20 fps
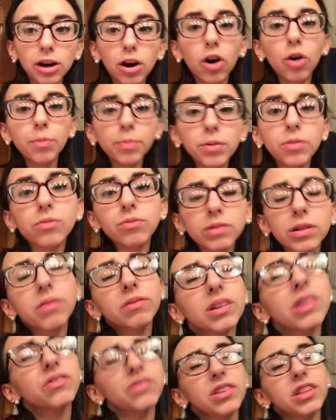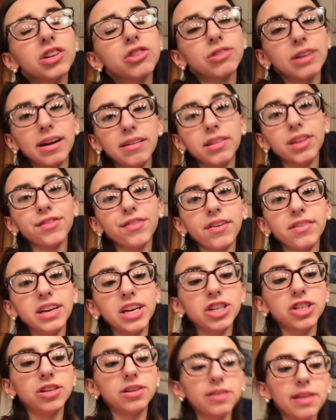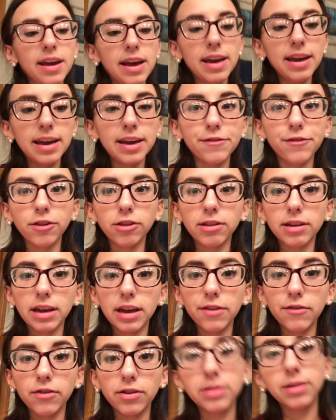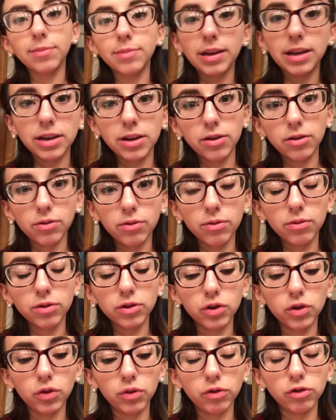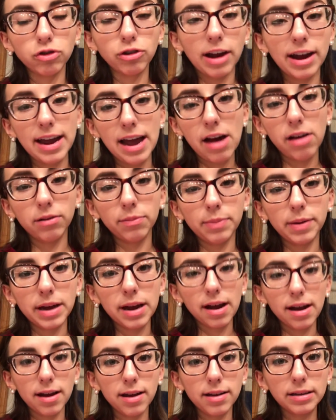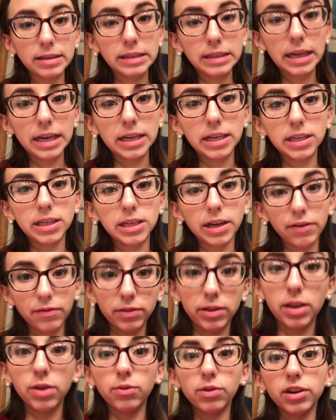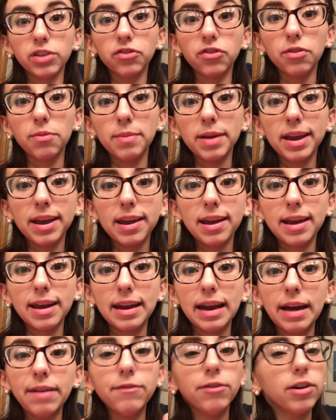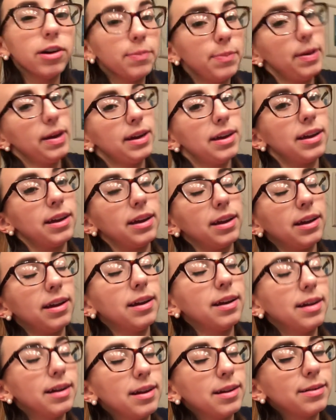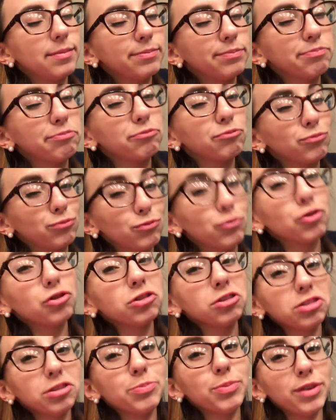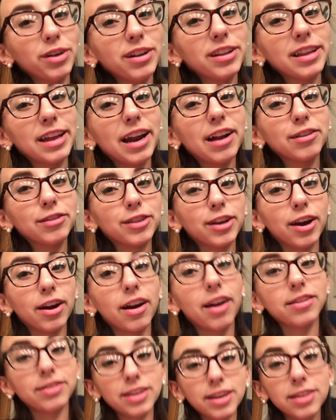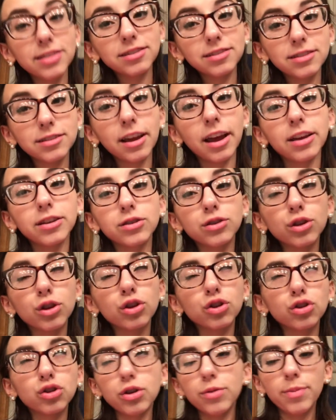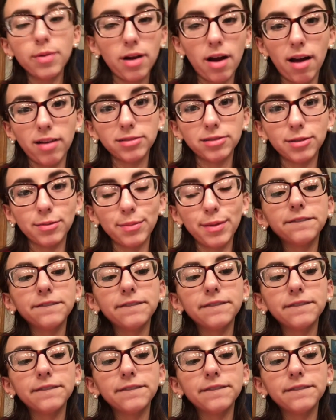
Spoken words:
I hope you really try out this foundation if you're looking for something new to try out, because it definitely works for me and I'm very picky. Just putting that out there, and this is super awesome.